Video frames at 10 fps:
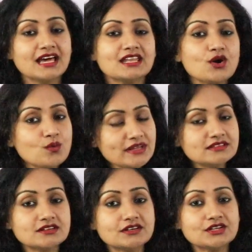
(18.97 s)
Now,
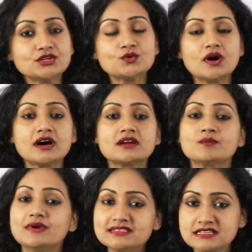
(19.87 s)
whether you are a
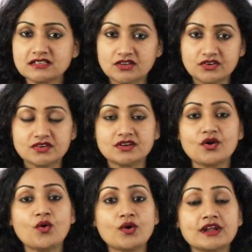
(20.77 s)
basic learner
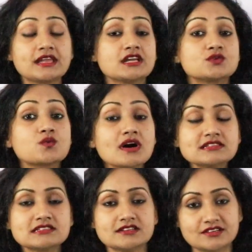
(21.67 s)
or an
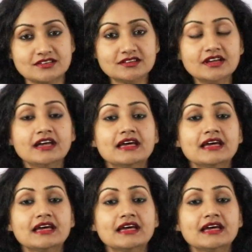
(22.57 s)
advanced learner,